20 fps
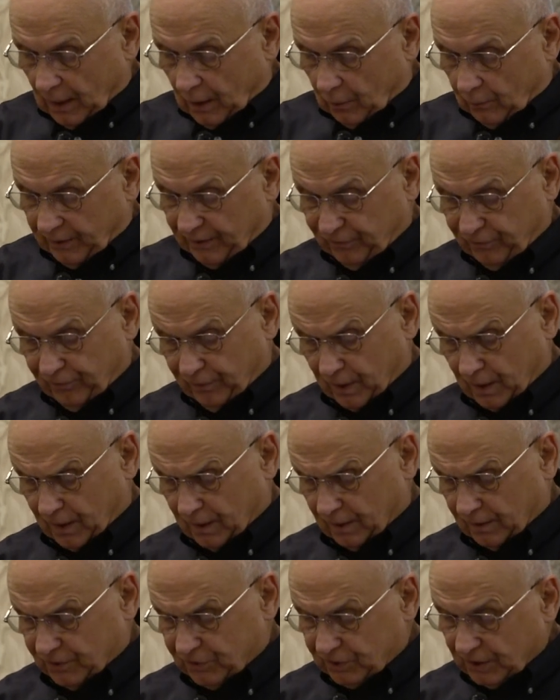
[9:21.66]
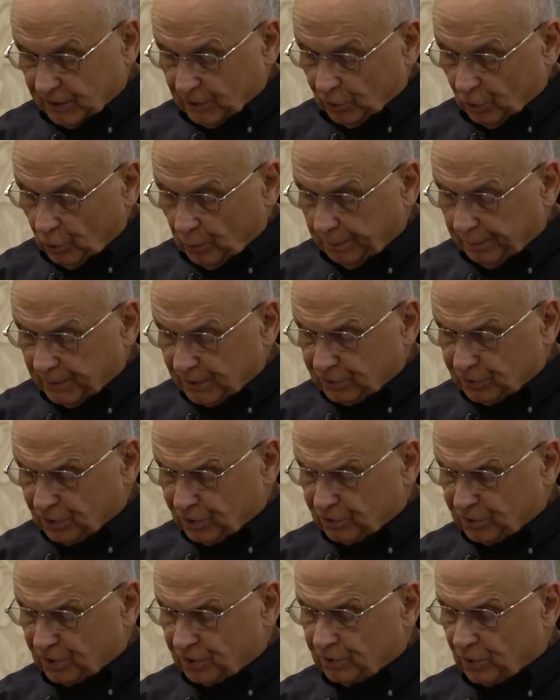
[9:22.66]
We've seen new
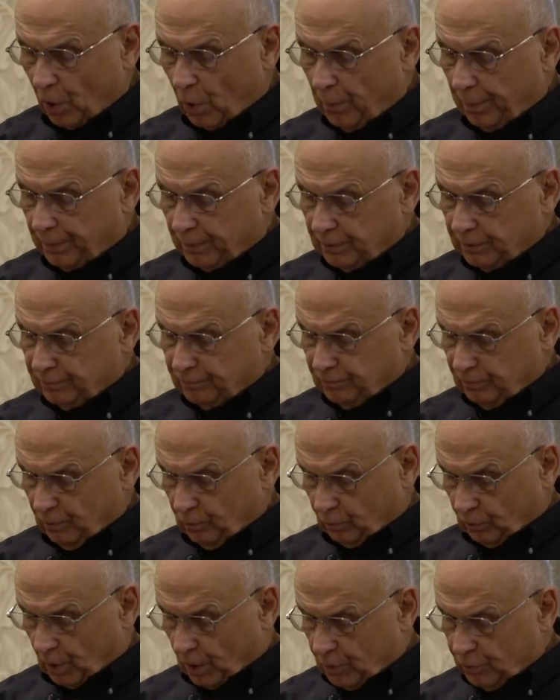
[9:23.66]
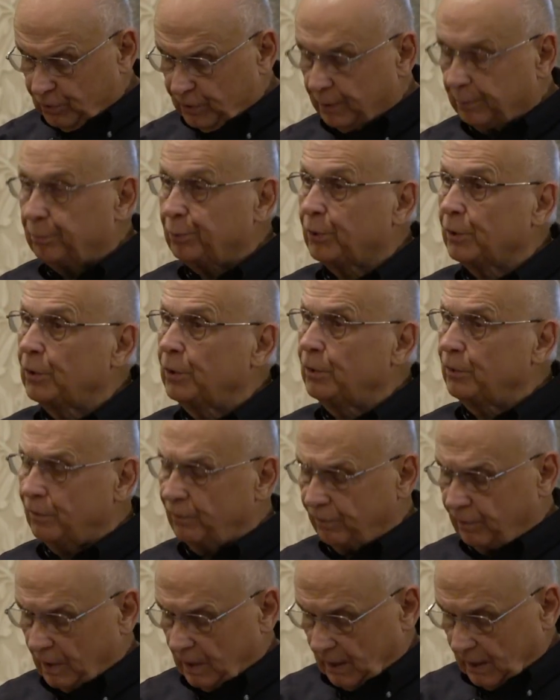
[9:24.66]
businesses open, roads improve,
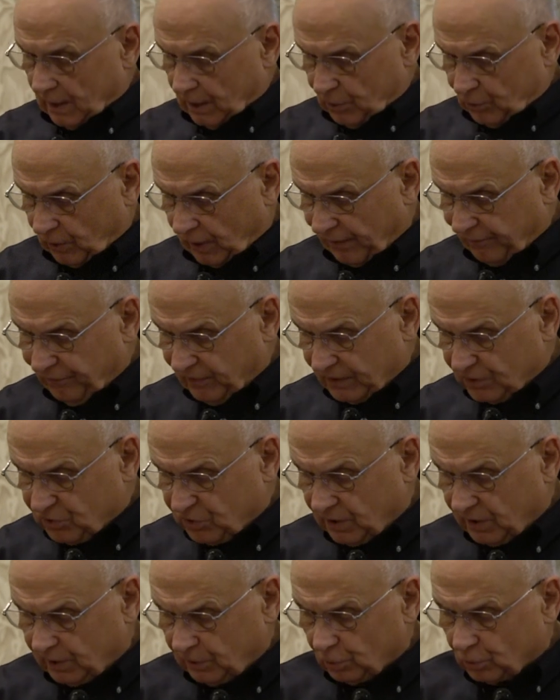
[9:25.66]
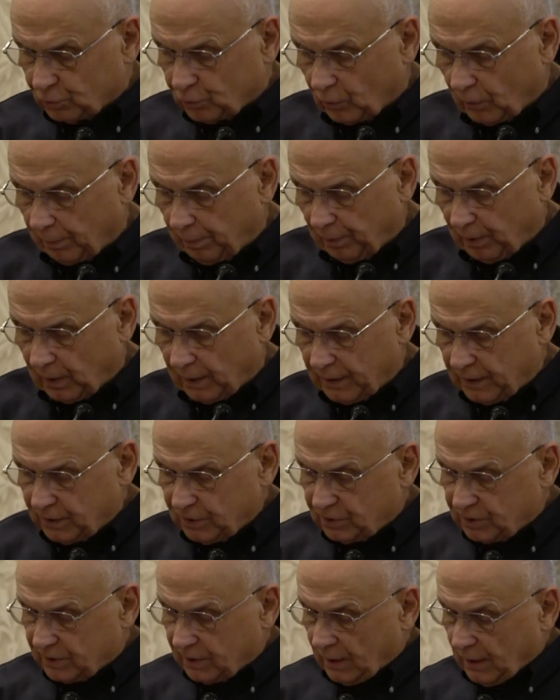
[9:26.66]
traffic signals
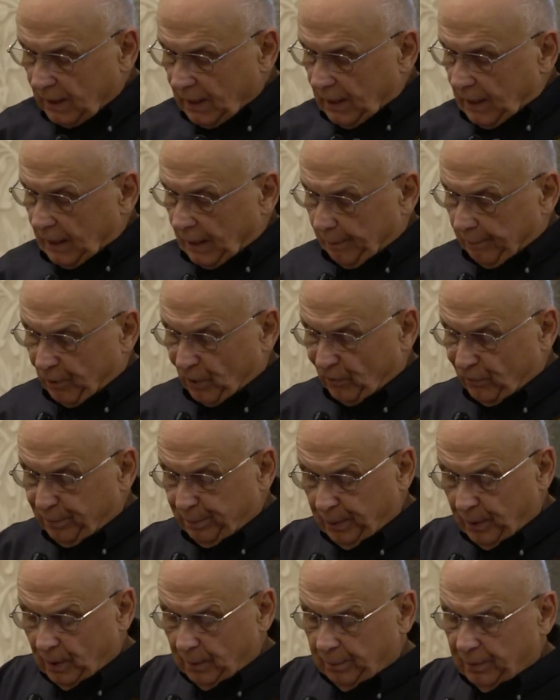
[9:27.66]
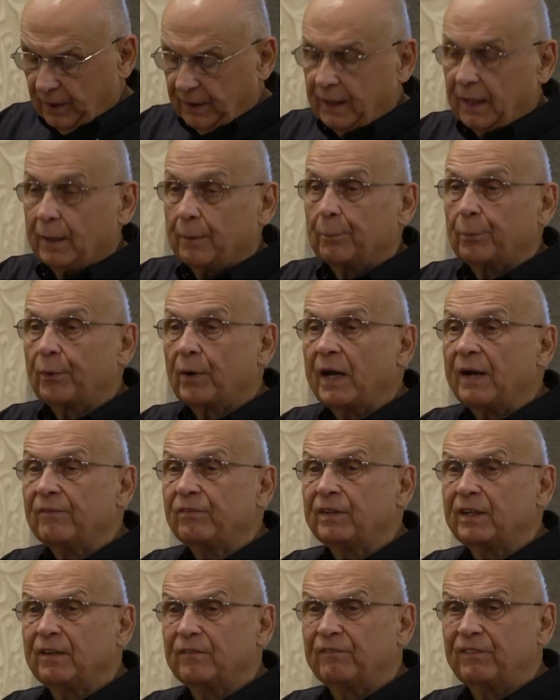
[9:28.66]
replaced, and both public and
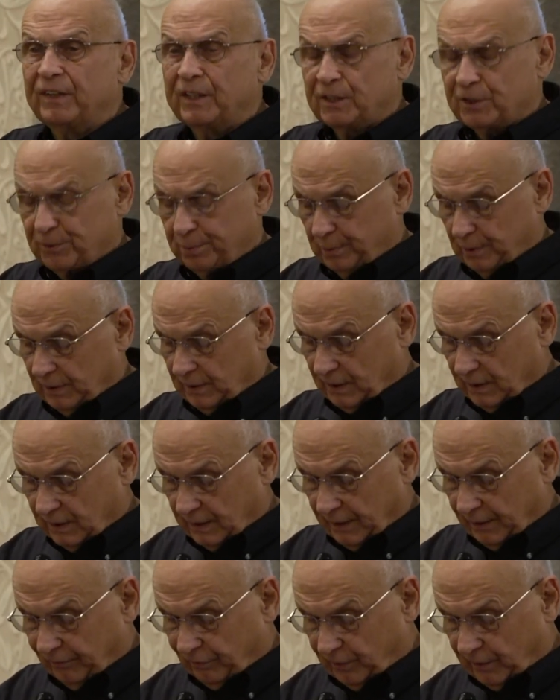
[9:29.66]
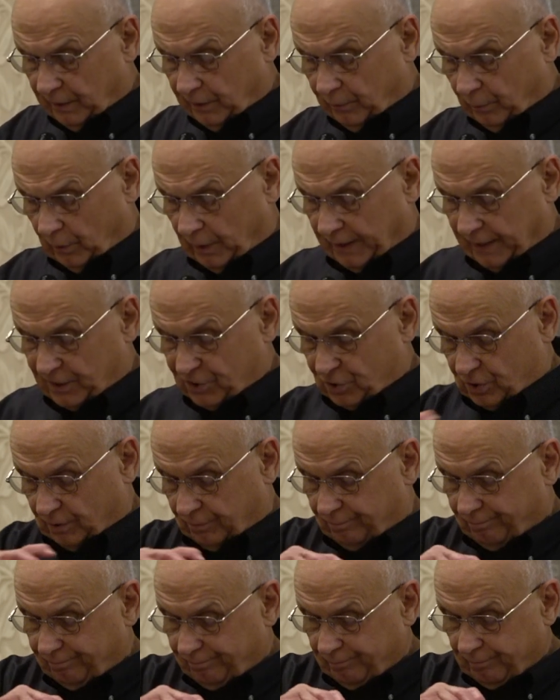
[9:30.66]
private investment in every
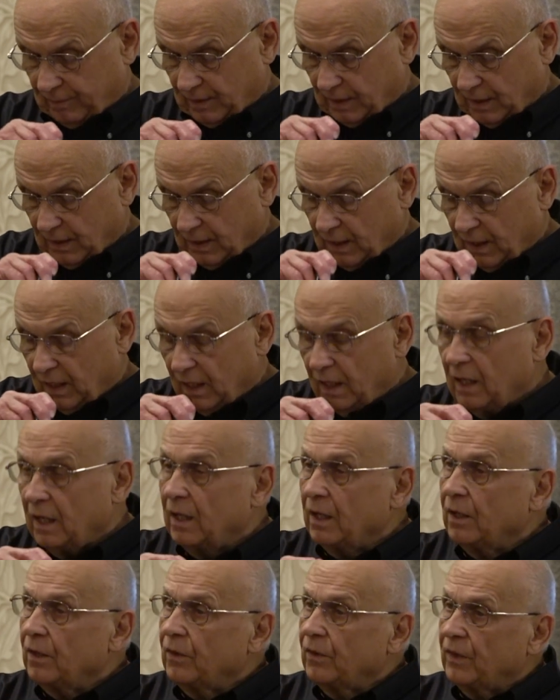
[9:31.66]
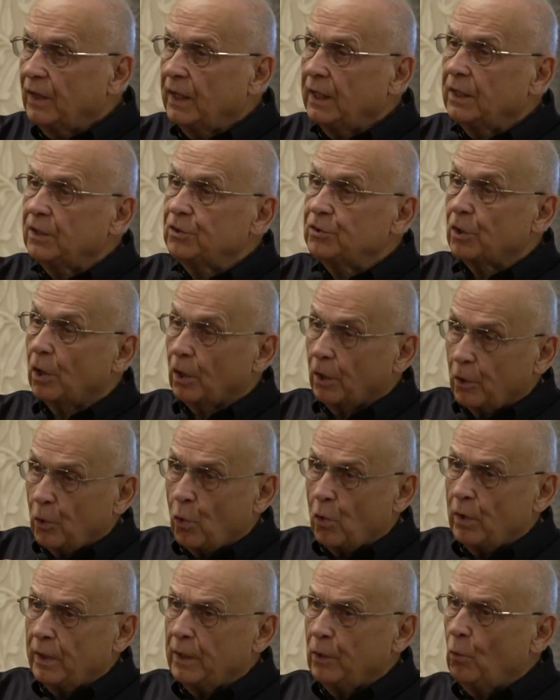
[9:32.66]
direction. Things are
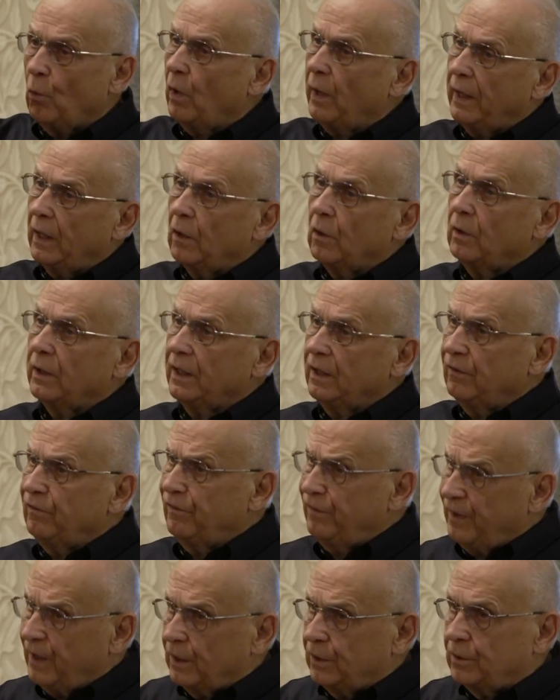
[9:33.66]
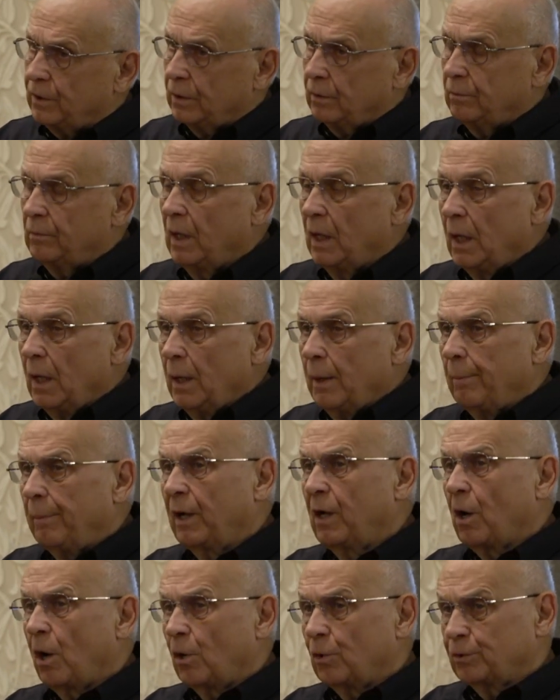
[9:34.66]
going well in Vinton
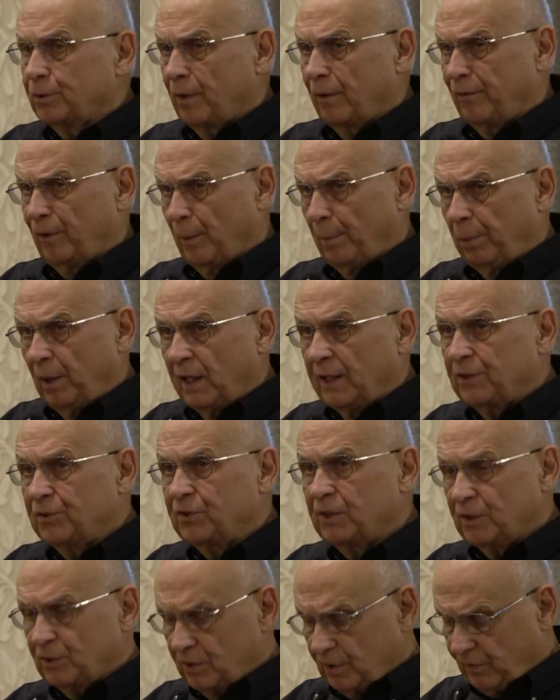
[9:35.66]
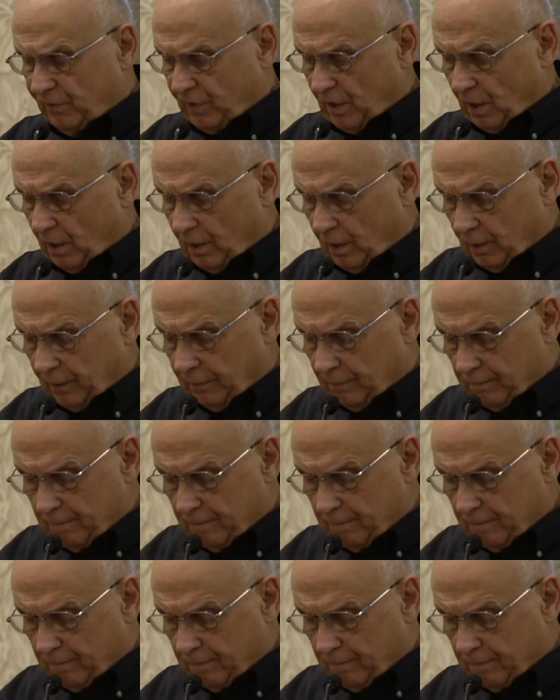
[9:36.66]
because of the blessings of God.